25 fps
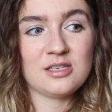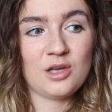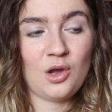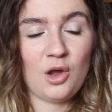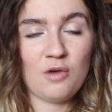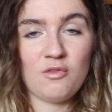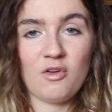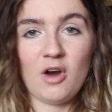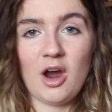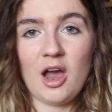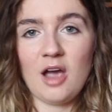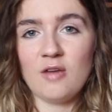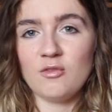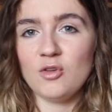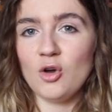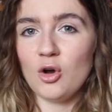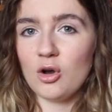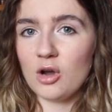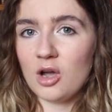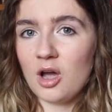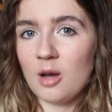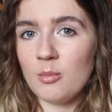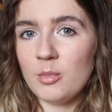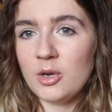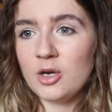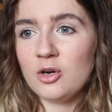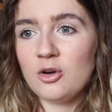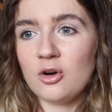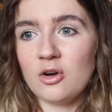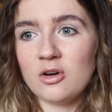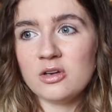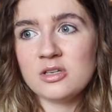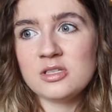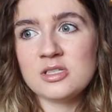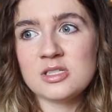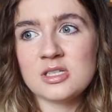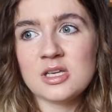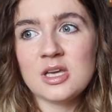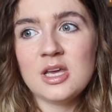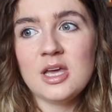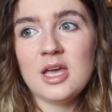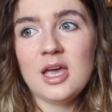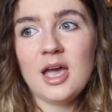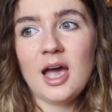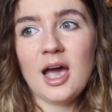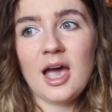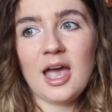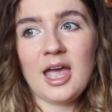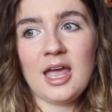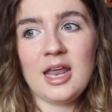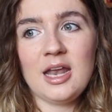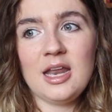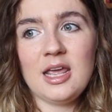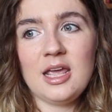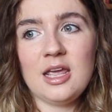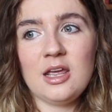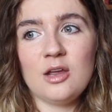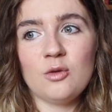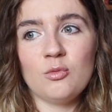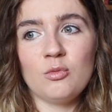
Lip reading: However, I've not come across any